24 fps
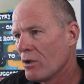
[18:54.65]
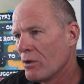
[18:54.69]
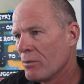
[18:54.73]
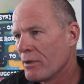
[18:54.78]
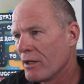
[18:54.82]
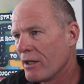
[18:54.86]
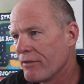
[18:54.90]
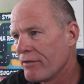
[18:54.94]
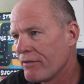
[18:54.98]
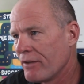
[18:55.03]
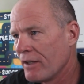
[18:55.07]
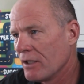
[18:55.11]
but
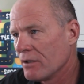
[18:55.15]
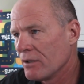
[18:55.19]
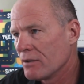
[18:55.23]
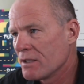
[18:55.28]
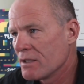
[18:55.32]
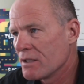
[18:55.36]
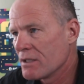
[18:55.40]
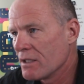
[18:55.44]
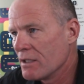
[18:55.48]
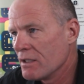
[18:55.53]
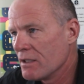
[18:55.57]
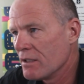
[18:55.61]
I failed
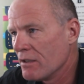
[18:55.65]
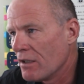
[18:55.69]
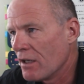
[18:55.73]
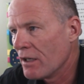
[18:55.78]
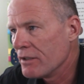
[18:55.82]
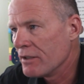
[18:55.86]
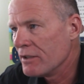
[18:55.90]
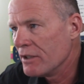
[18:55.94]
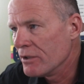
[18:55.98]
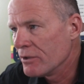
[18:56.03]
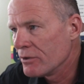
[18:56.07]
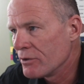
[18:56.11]
because I did
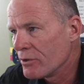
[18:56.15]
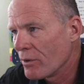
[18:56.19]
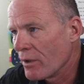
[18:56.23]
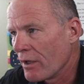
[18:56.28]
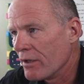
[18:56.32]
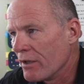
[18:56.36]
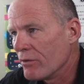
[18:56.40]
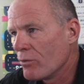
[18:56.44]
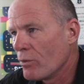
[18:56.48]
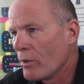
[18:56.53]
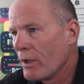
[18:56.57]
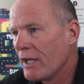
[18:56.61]
not yield the right
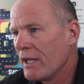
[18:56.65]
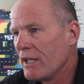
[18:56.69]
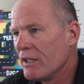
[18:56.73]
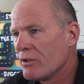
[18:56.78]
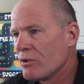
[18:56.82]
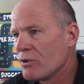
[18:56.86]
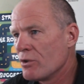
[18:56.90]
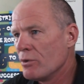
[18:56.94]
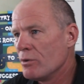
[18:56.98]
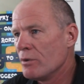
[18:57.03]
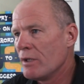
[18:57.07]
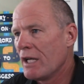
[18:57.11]
of way
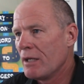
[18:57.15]
to